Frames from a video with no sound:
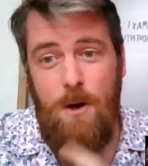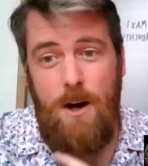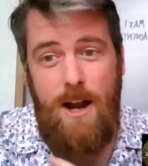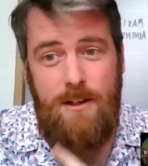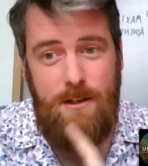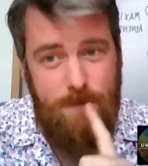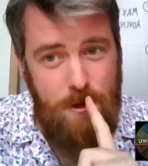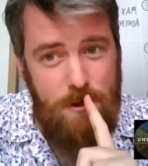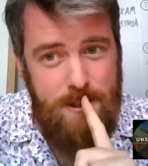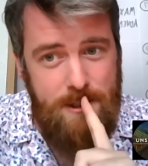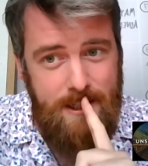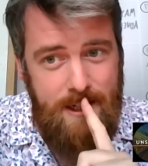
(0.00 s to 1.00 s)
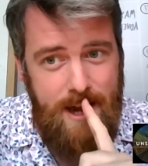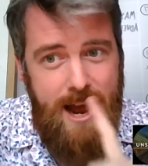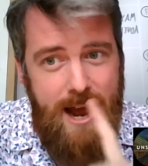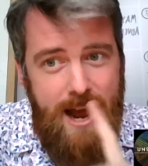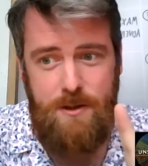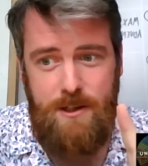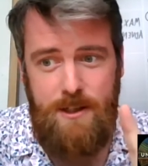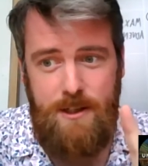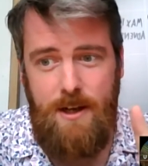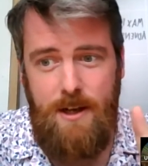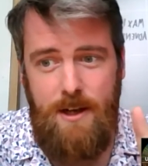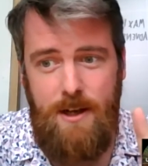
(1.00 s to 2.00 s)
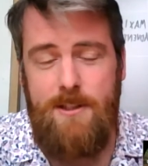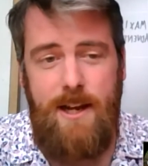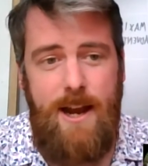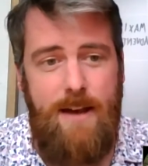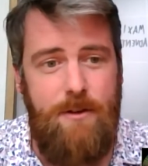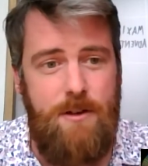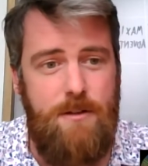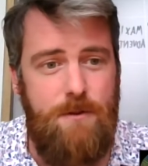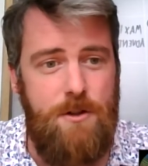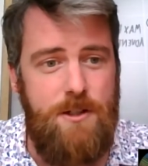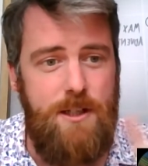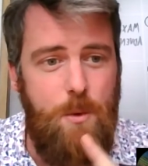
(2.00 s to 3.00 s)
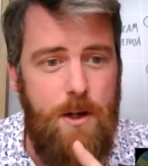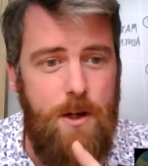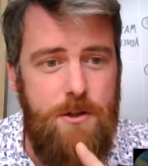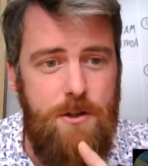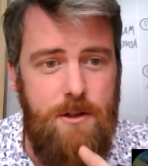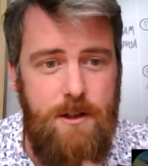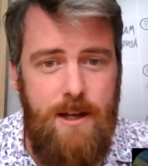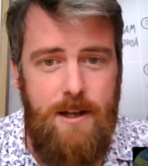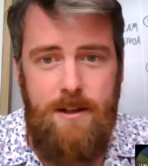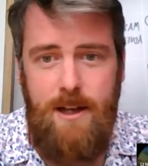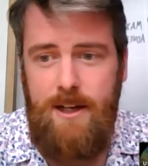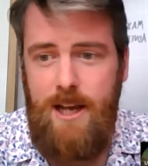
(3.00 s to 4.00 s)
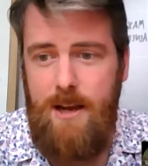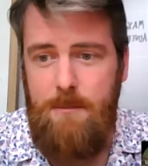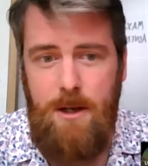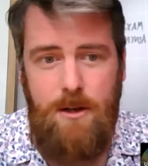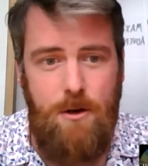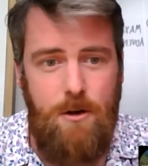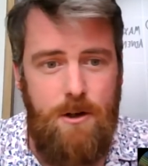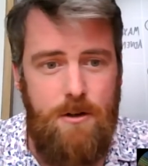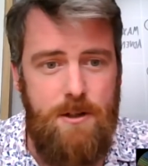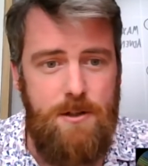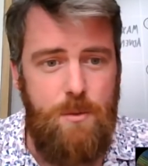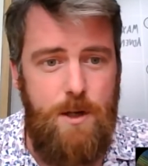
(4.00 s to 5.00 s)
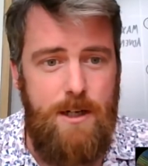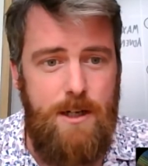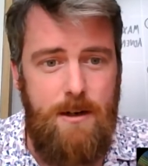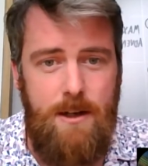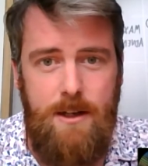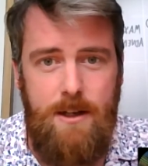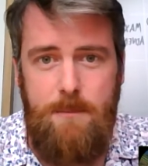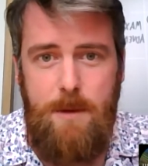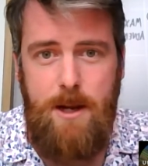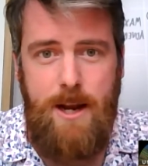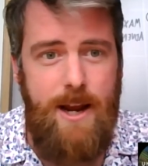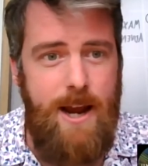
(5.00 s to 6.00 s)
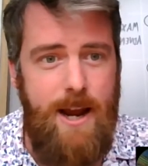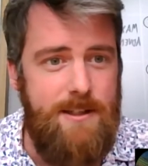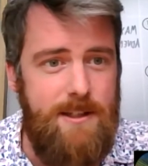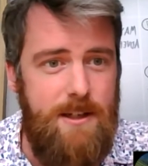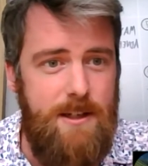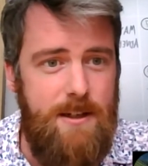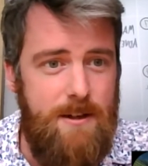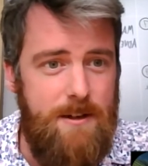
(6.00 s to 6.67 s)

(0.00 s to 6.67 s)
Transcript: we're on diversity, actually, because I have a diversity question that came in earlier this week. May I ask it?